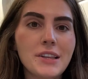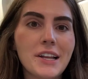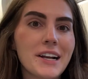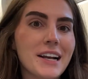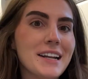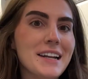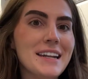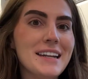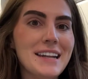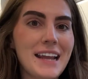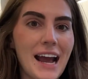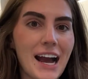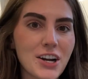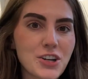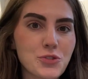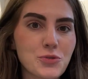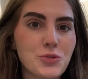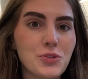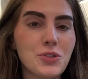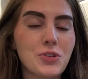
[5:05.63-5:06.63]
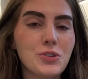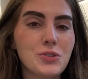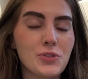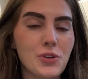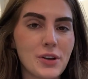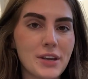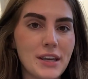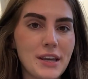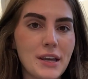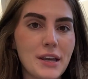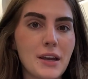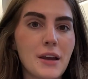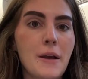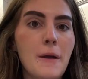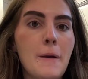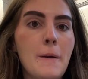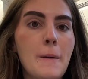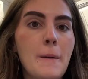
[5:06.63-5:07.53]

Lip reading: like a natural looking